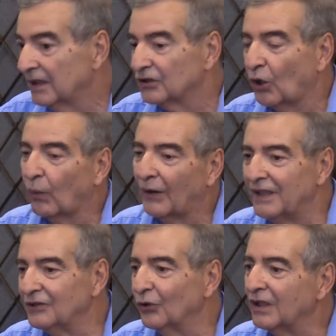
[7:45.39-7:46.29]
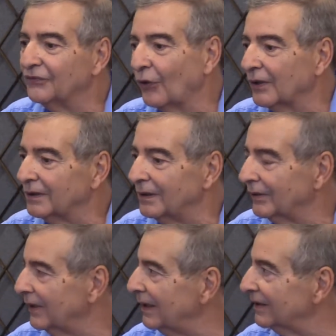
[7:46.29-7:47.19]
So while he's looking for
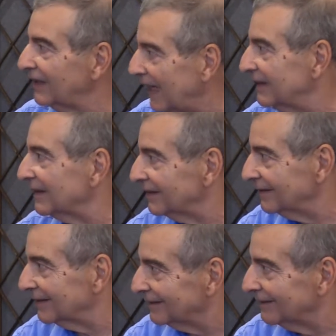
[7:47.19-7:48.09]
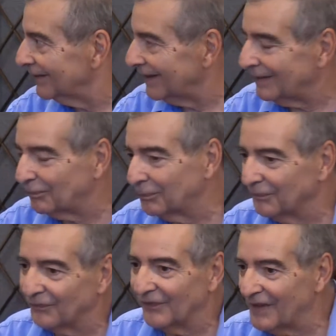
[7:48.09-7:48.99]
the scientist, the
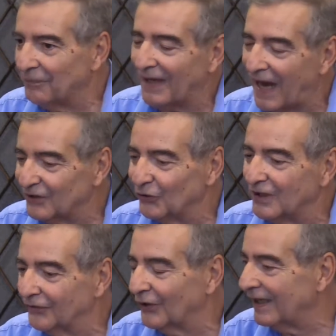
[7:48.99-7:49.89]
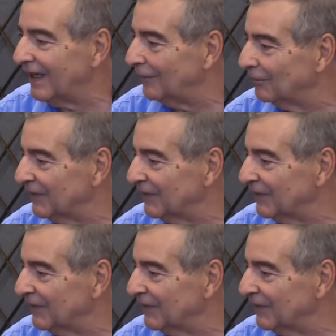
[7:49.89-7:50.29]
FBI is looking for him.